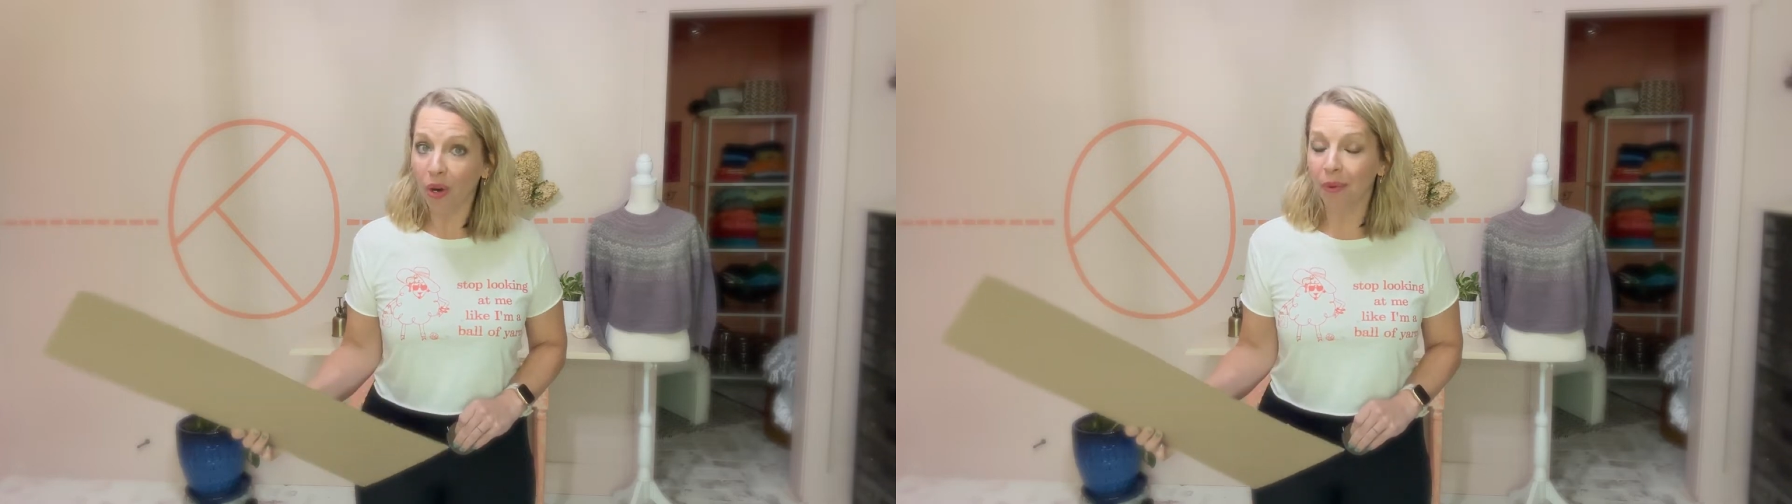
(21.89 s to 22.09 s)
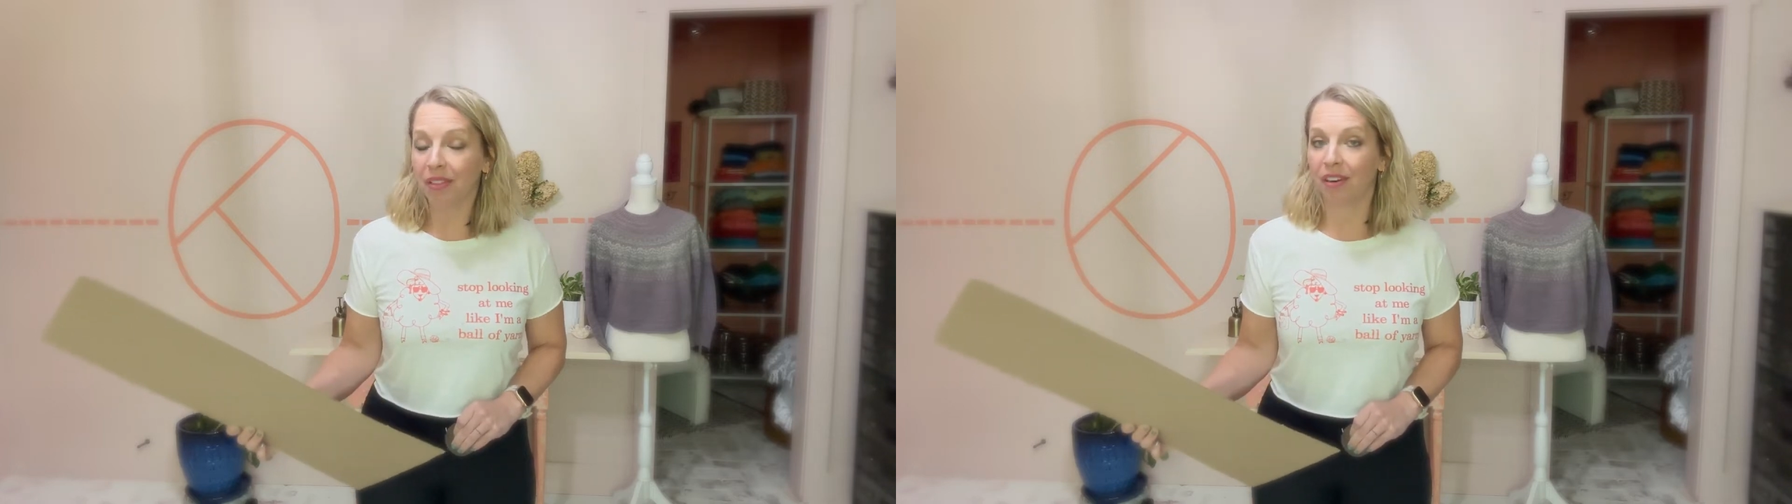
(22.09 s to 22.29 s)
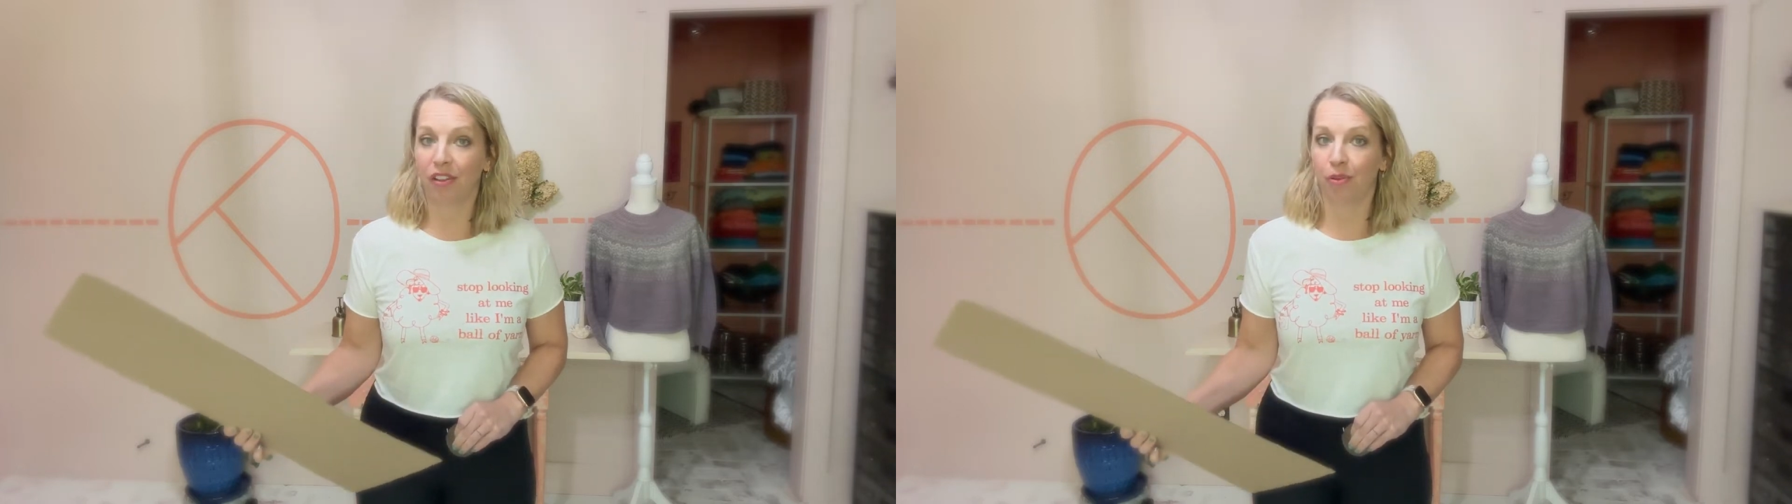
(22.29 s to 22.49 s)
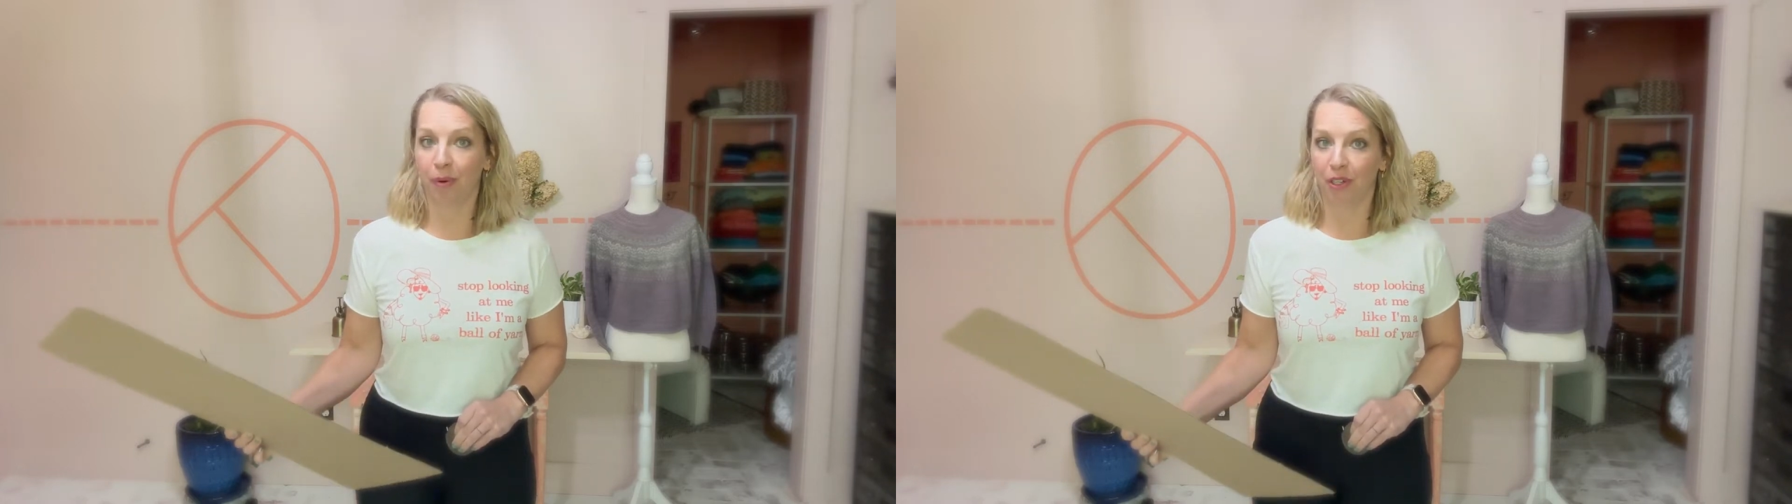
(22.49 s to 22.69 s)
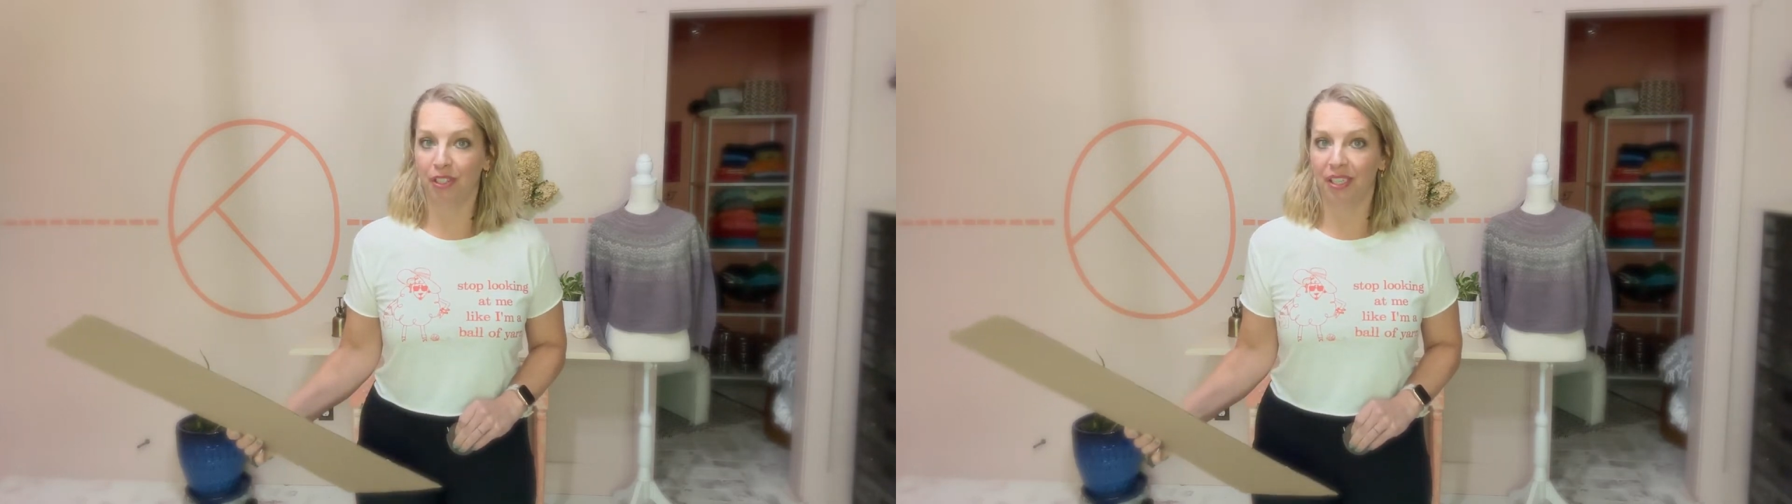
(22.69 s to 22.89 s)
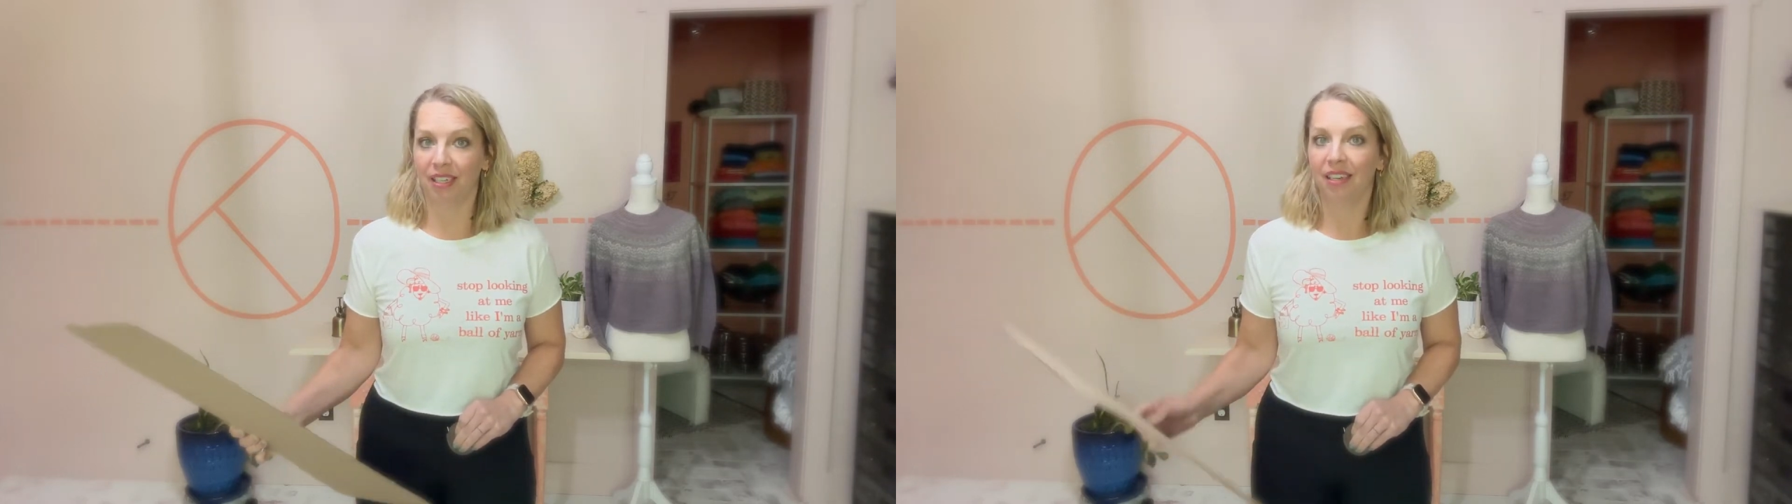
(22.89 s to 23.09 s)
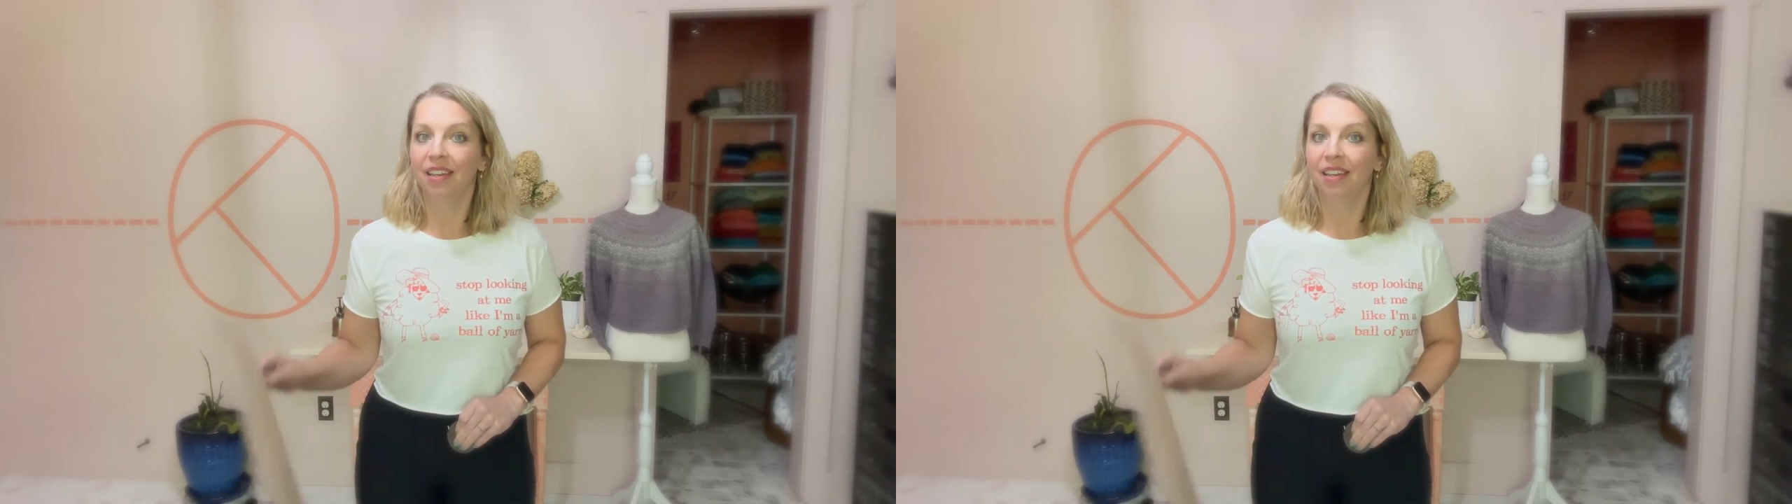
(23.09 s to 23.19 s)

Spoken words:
with another person.